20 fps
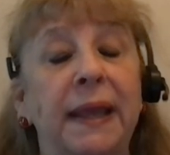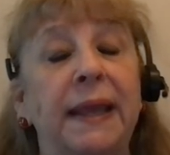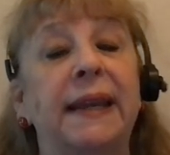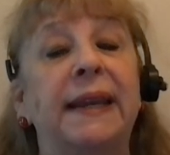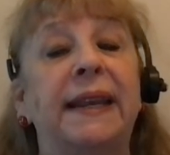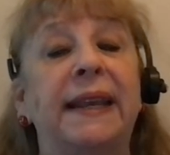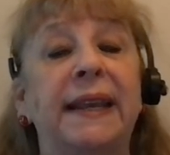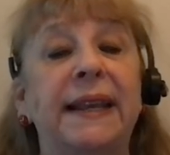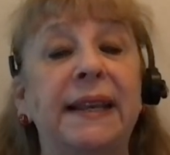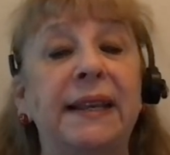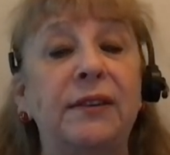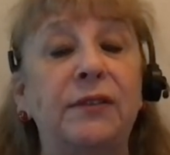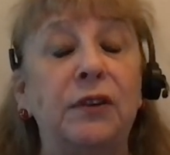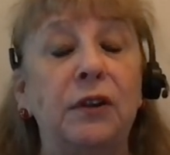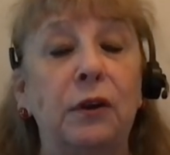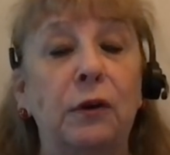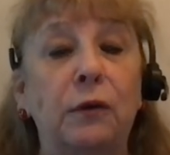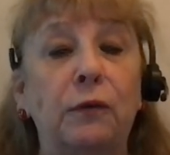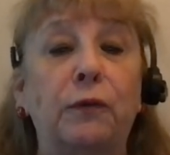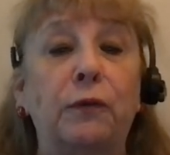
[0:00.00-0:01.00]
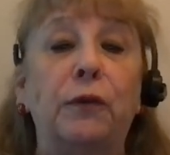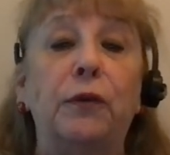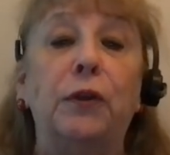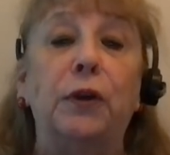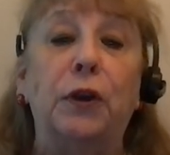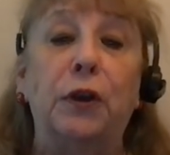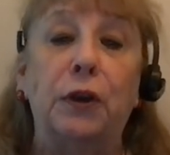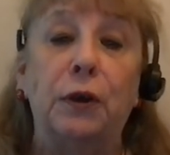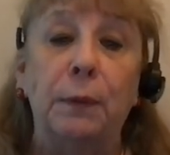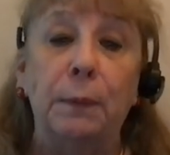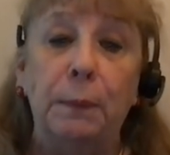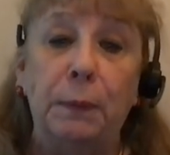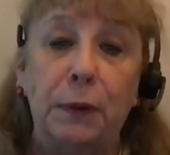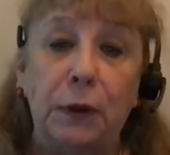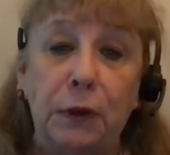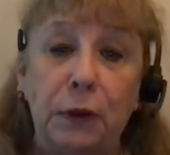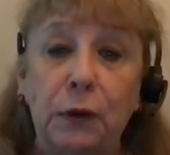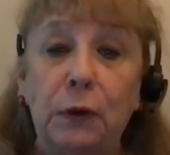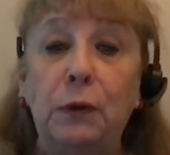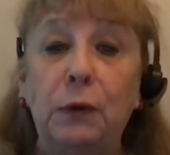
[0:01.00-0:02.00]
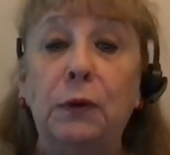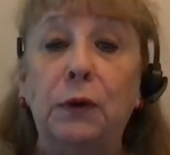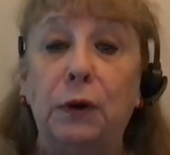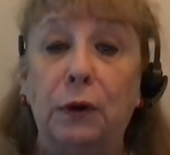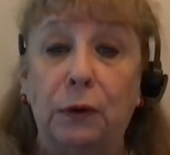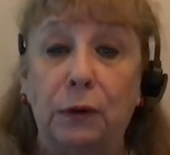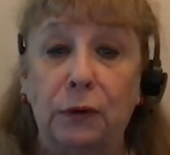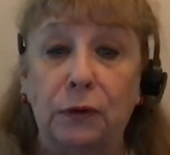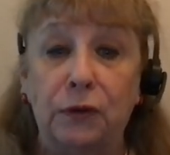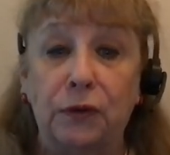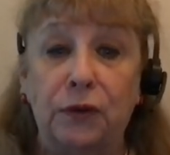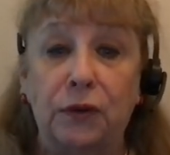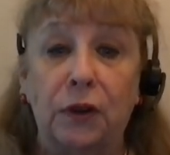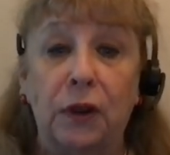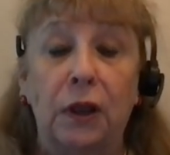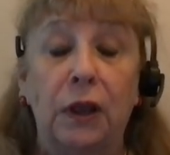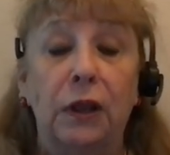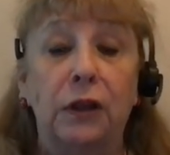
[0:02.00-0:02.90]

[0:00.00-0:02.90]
it easier for the computers